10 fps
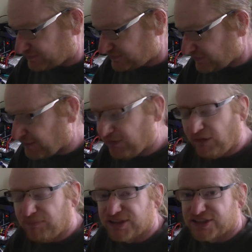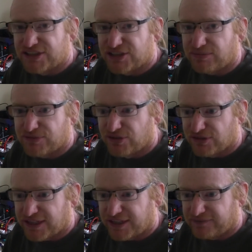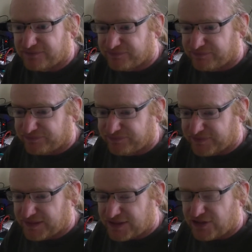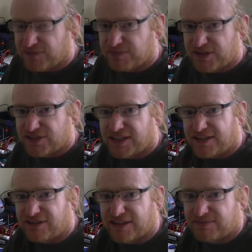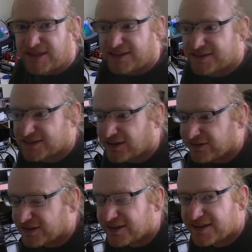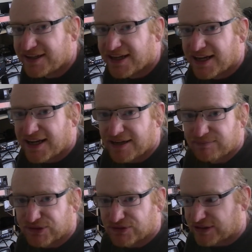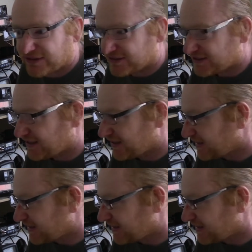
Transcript: And when one person stops talking, the other person then transmits on the input frequency.